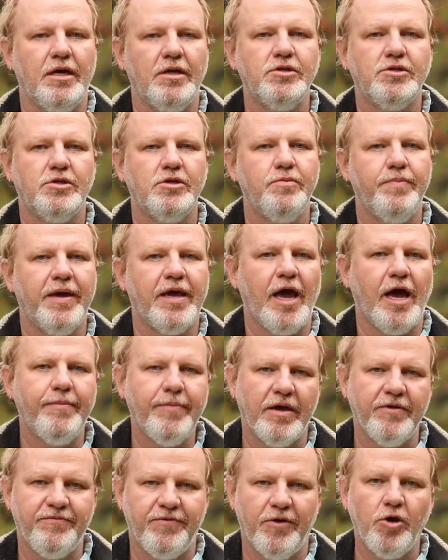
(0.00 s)
into
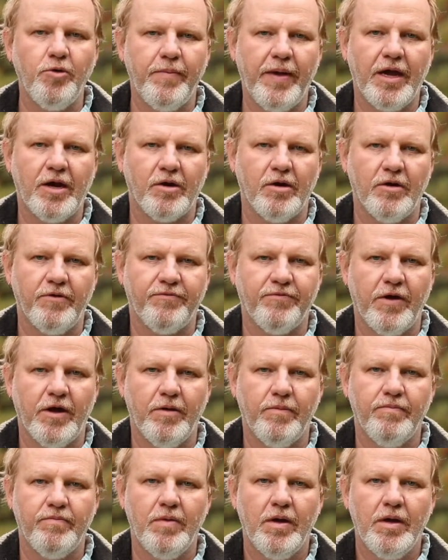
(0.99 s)
becoming a filmmaker
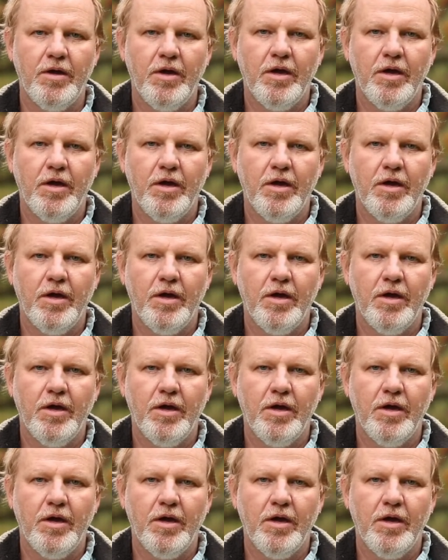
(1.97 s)
from